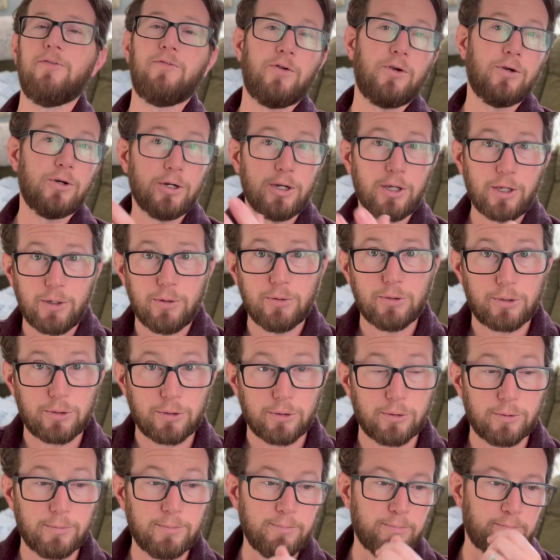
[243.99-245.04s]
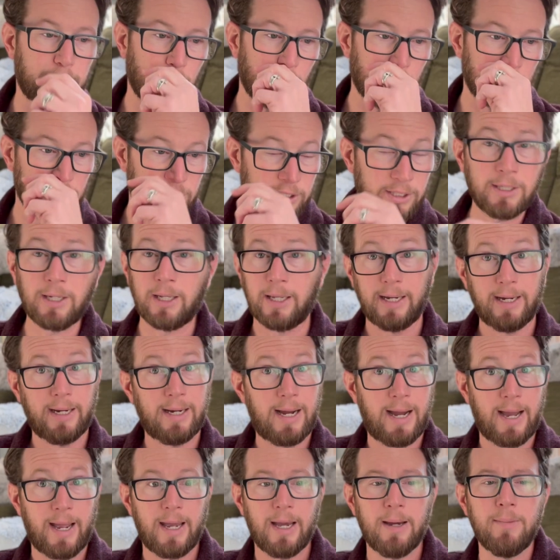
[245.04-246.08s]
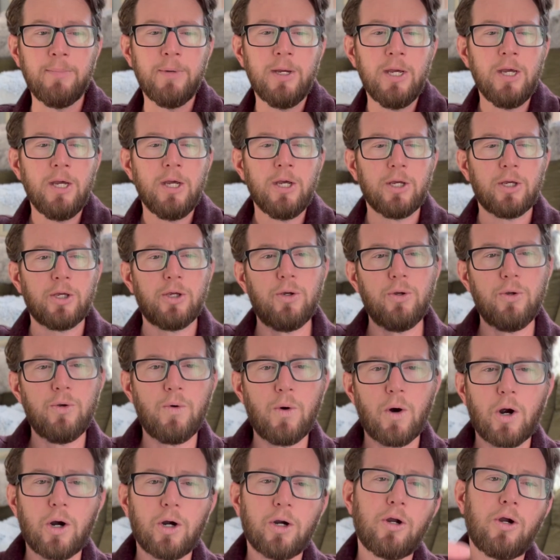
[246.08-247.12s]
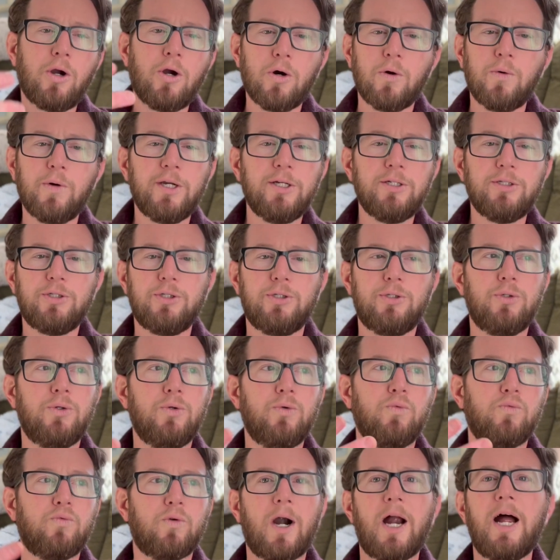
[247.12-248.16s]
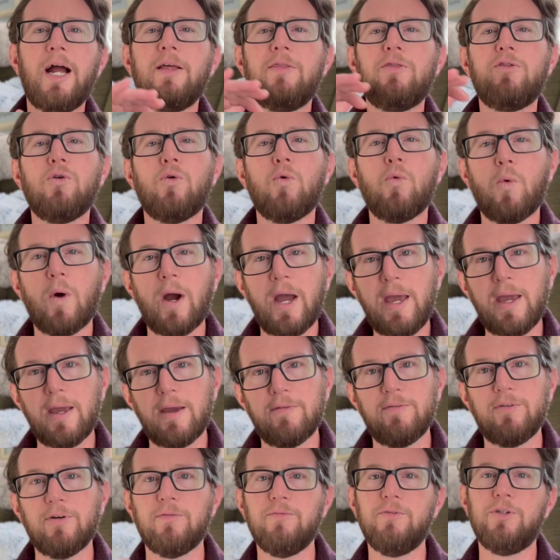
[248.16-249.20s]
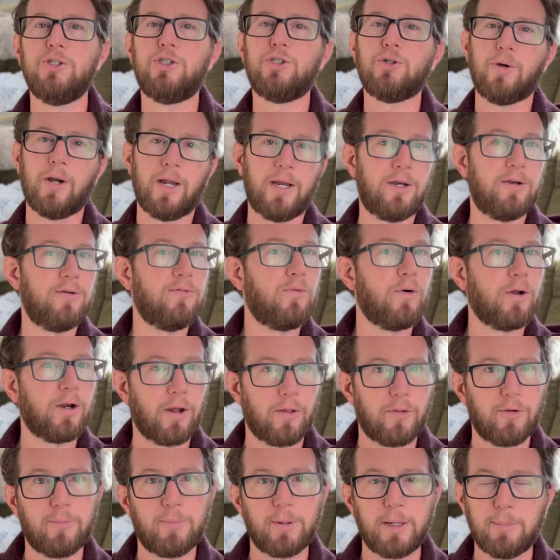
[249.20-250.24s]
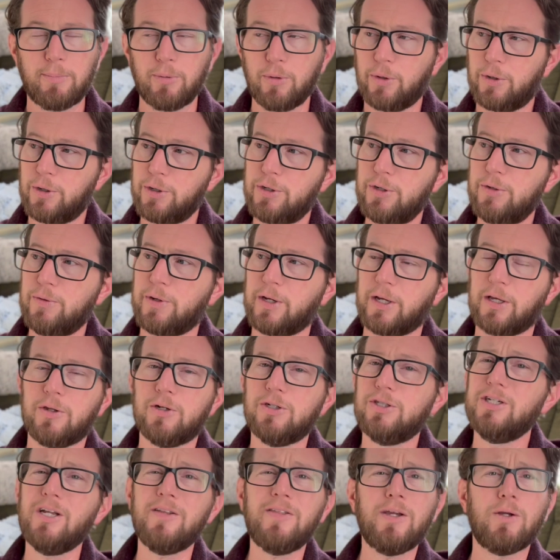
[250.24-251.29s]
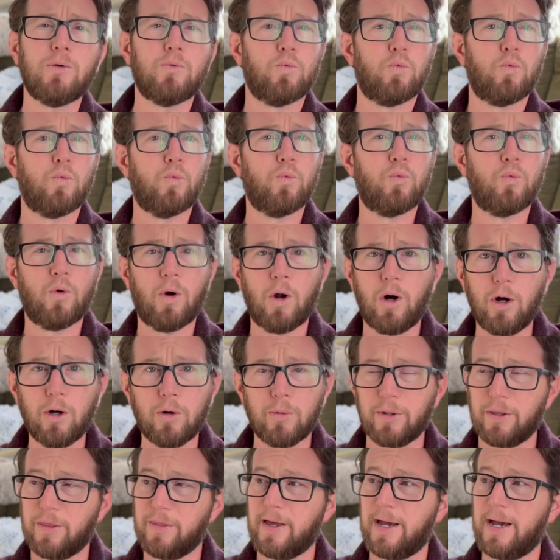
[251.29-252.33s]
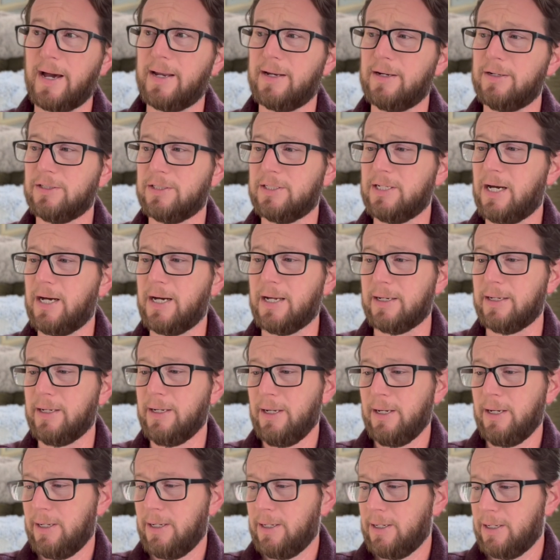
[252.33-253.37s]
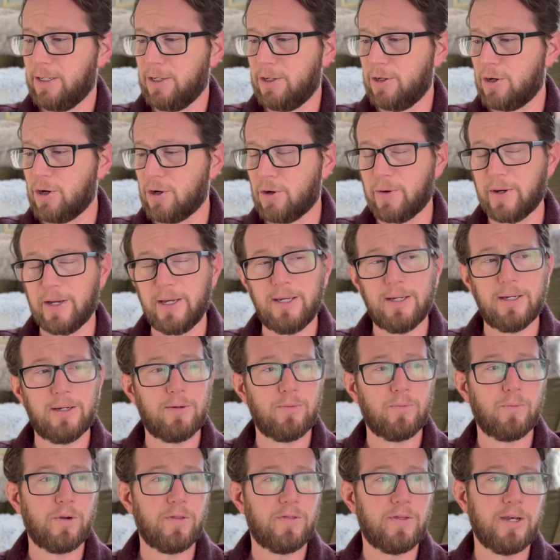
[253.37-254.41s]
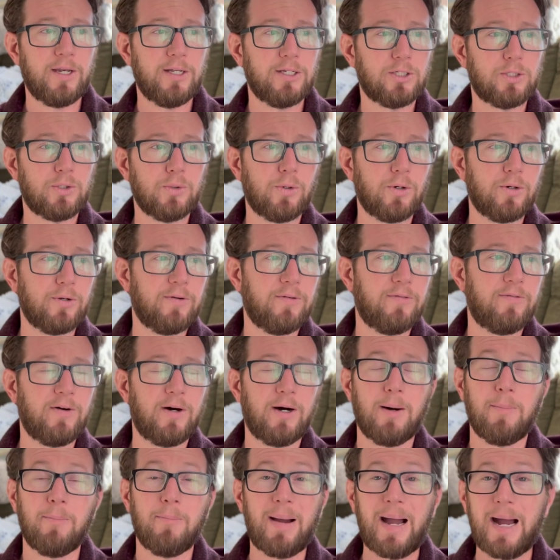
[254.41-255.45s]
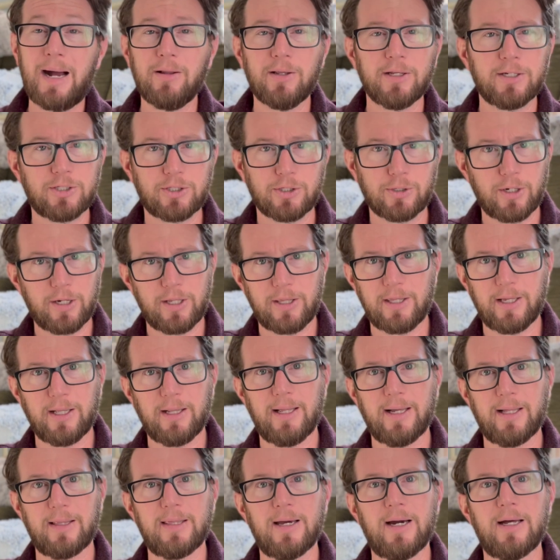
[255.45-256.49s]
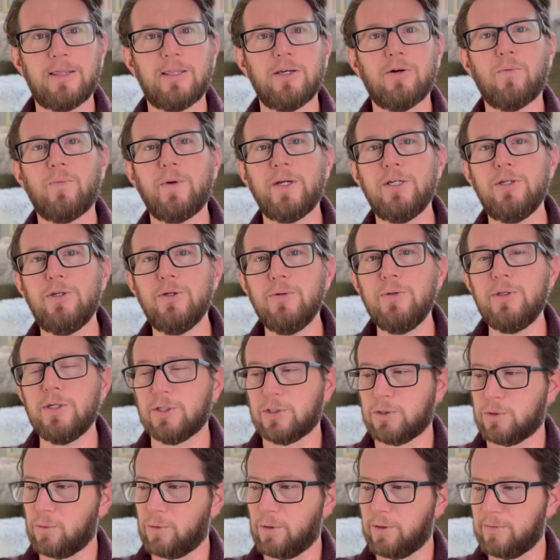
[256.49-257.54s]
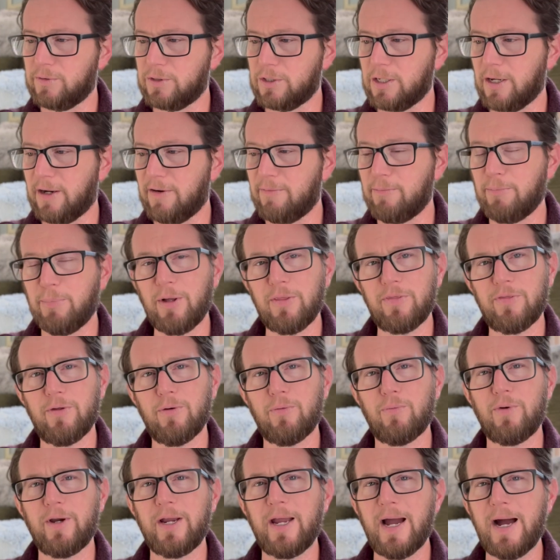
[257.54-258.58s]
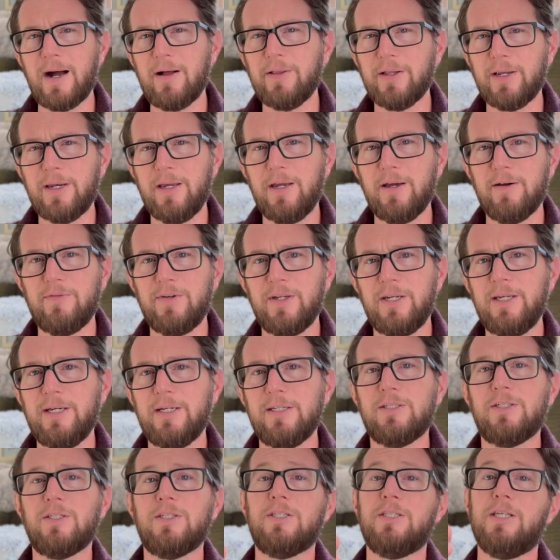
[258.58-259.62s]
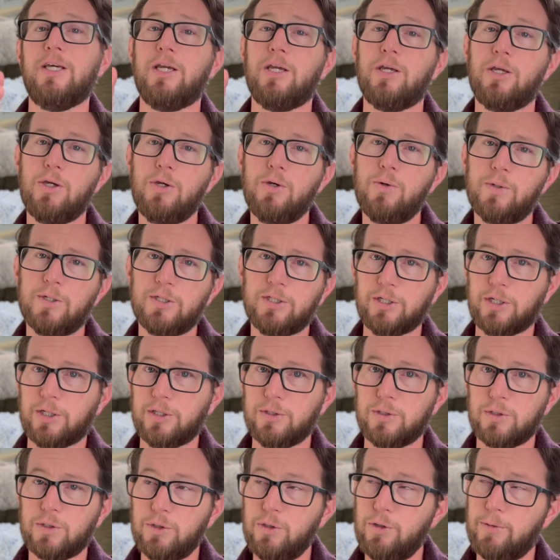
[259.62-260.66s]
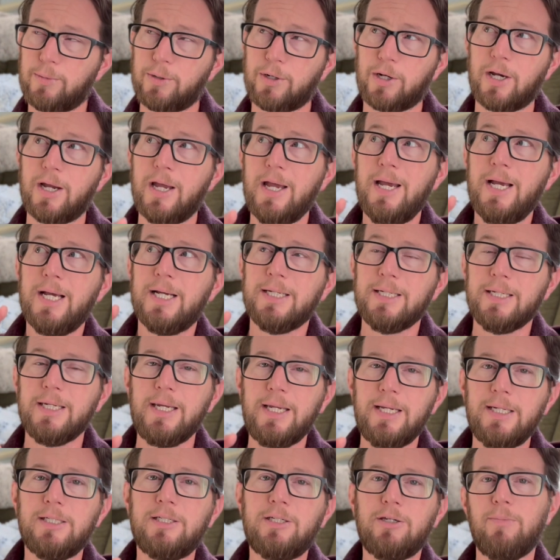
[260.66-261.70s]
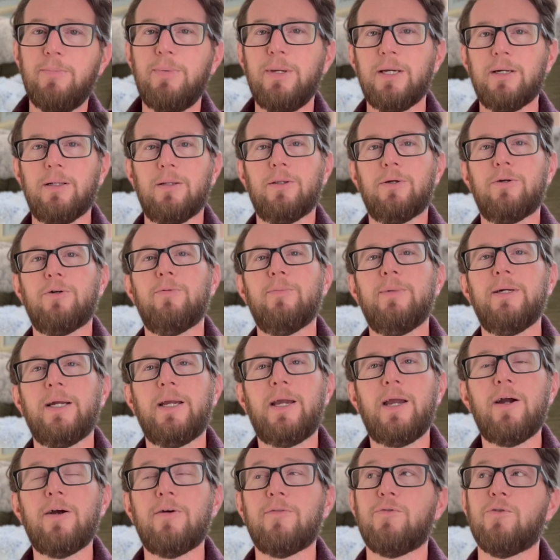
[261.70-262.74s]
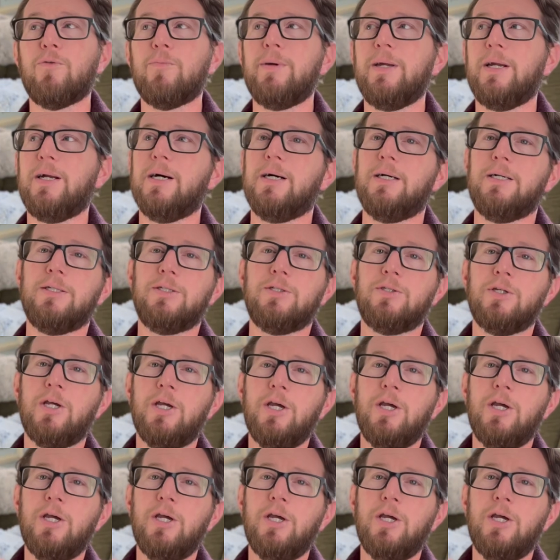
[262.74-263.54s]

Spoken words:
you're a YouTube person like I am, you are going to ride the wave of the trend of what other people are doing. There's nothing wrong with that. It's not, in with any sort of malice or anything like that that we do this sort of stuff. But the reality of it is that you as a consumer need to be a little bit careful because